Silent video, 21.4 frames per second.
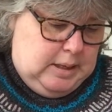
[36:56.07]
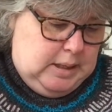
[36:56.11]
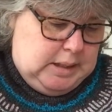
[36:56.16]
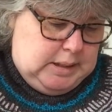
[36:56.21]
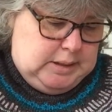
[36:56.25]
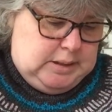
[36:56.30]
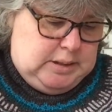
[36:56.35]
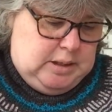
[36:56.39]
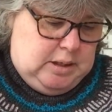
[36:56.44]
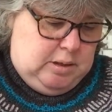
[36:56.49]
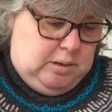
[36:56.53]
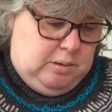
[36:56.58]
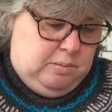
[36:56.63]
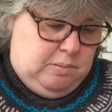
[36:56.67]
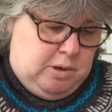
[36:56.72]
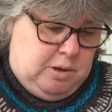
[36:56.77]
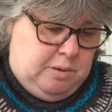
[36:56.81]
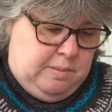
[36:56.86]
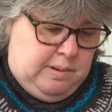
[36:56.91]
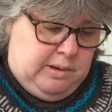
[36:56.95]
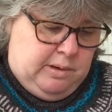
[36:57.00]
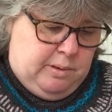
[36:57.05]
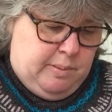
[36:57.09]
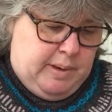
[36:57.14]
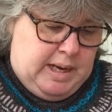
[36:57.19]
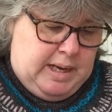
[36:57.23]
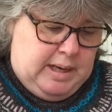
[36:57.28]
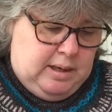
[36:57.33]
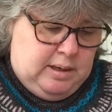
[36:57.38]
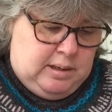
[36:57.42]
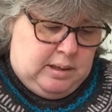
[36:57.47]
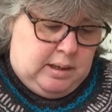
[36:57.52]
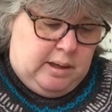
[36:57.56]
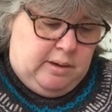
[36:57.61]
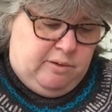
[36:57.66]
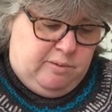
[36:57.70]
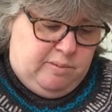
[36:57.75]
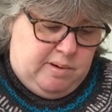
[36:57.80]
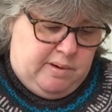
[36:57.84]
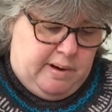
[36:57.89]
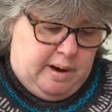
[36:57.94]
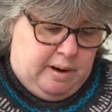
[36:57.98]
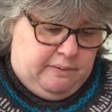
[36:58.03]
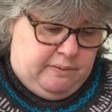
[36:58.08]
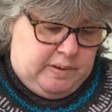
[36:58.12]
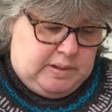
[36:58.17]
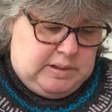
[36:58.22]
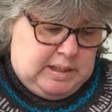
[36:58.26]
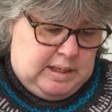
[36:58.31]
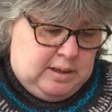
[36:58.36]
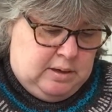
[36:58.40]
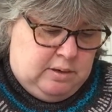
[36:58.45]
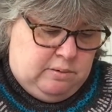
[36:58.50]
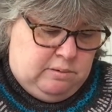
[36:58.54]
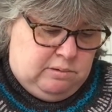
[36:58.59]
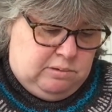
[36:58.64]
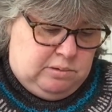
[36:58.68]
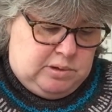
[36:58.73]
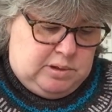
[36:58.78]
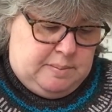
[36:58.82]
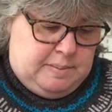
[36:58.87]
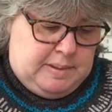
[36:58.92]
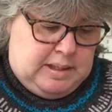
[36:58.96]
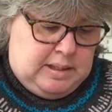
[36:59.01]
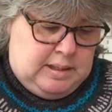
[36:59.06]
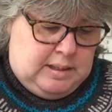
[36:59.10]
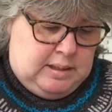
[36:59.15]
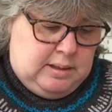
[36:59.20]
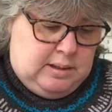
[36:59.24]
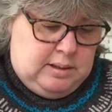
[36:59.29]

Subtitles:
So while we're away, like if we're out for dinner or something like that,